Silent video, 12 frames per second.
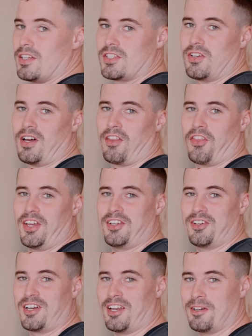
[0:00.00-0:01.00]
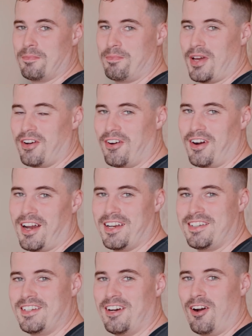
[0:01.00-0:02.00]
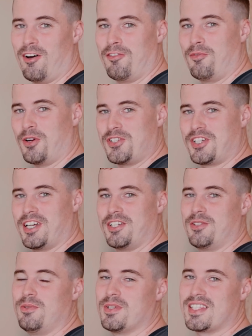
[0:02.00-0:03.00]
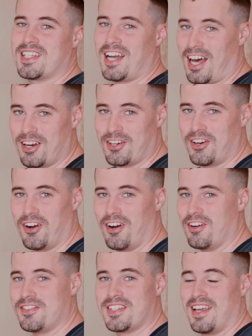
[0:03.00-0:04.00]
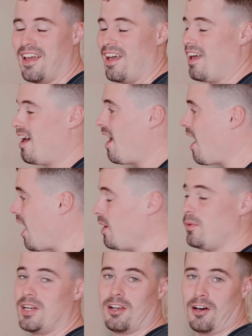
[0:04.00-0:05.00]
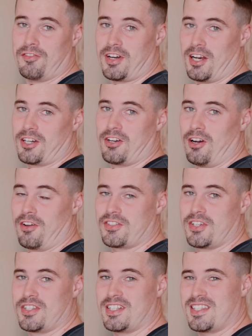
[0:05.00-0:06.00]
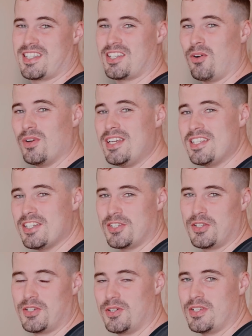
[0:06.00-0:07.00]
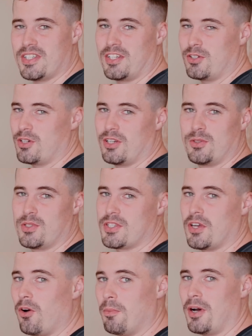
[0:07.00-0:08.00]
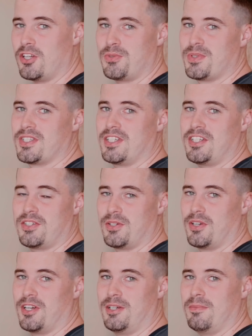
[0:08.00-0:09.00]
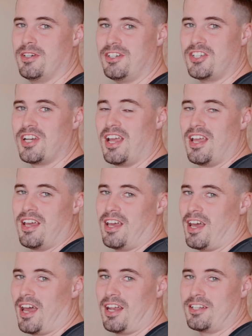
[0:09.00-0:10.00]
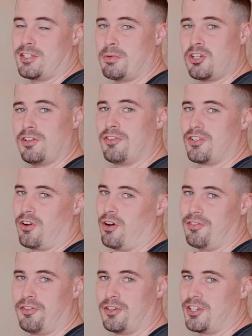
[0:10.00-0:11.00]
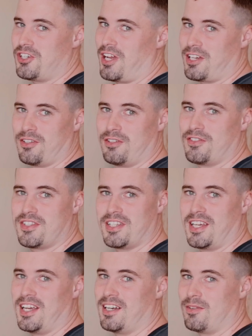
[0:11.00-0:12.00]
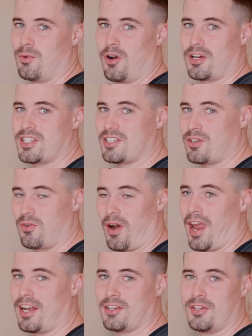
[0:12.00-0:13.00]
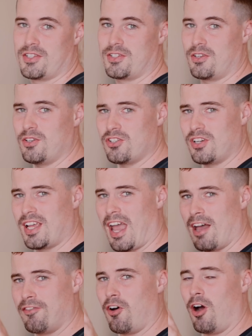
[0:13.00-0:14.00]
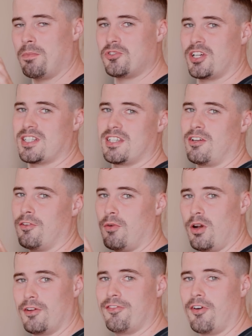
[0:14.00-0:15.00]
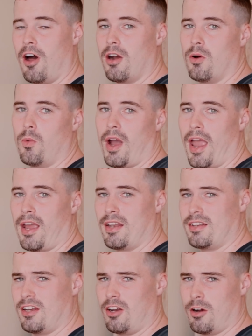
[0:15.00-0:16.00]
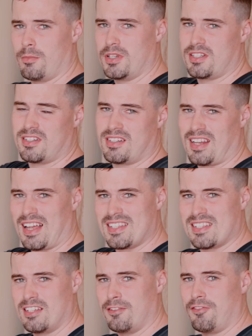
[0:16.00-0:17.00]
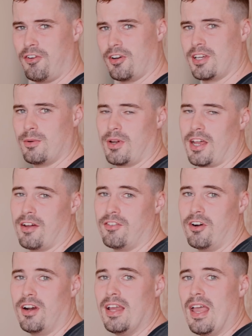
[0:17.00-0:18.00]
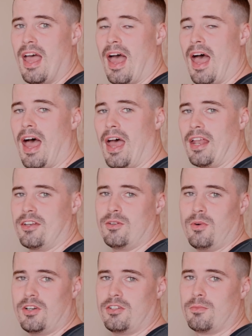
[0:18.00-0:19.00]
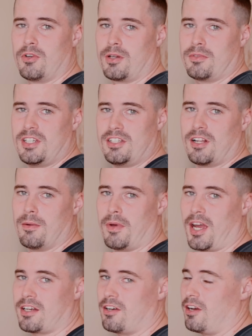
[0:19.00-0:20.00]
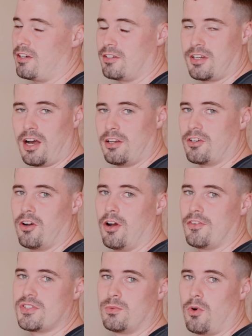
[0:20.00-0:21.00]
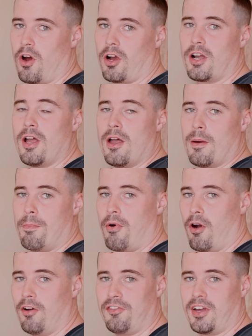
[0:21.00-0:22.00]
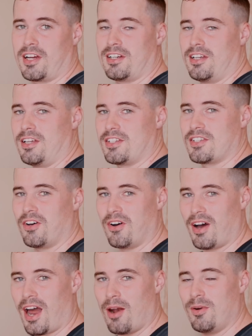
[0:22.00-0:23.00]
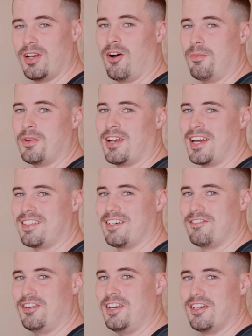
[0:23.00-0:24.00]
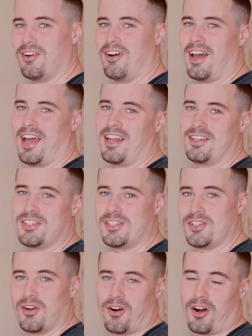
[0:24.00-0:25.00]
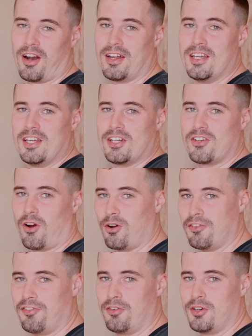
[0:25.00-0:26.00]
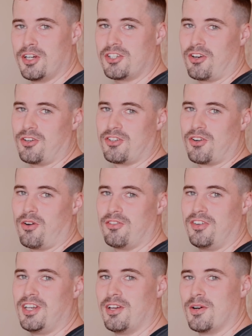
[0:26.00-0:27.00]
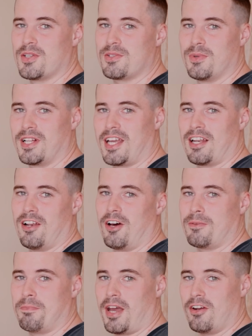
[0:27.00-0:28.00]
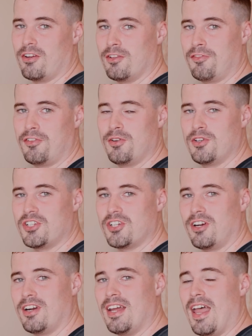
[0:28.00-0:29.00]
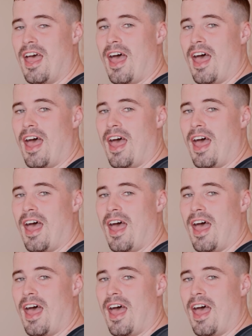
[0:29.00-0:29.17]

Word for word: So I think you got a better idea of what you can do with color curves. I really love color curves because it's so easy to use and you can do so much with it to your image. And especially for drone footage like you've seen, it works great because you usually have objects that are very far away and that are a bit dusty, foggy, whatever. And you want to bring detail back there and color curves work perfectly. So I really hope you liked that video and your drone footage or your drone videos will get a lot better in the future.